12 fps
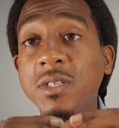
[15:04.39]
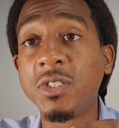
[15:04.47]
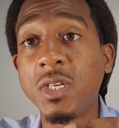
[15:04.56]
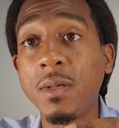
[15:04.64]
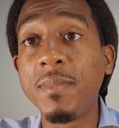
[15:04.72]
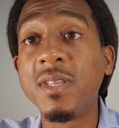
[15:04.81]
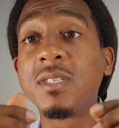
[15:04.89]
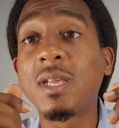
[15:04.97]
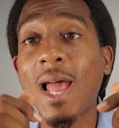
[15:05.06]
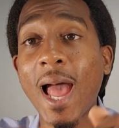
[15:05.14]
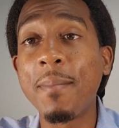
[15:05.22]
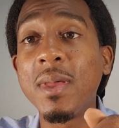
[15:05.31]
Legitimacy,
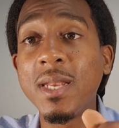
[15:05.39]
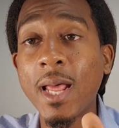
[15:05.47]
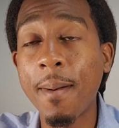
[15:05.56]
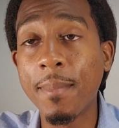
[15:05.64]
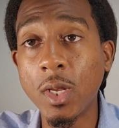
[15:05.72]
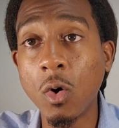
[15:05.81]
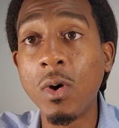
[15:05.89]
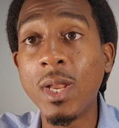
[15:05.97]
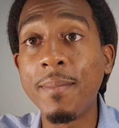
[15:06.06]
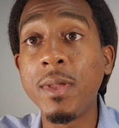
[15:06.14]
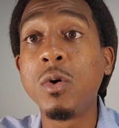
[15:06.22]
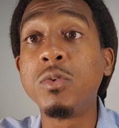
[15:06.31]
comment down below and
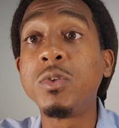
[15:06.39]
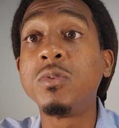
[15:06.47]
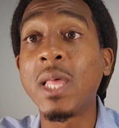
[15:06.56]
let me know what